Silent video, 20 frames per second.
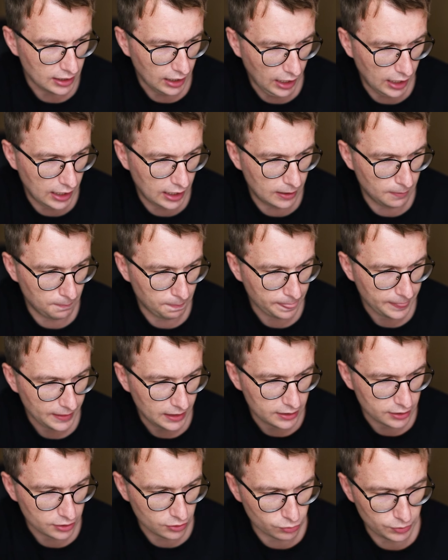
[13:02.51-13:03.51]

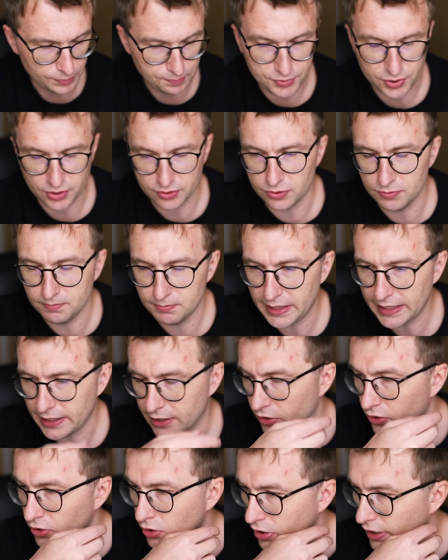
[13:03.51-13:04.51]
Kryptonium
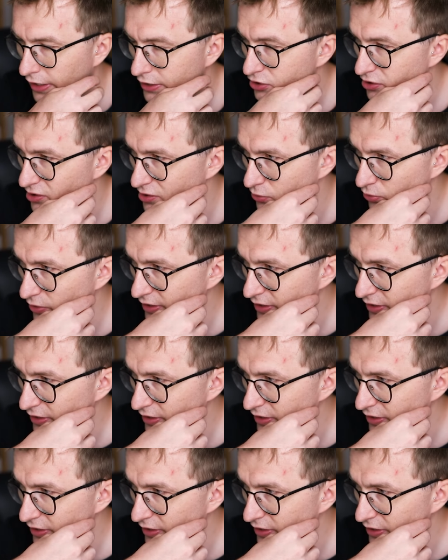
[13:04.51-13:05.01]
Maker collections.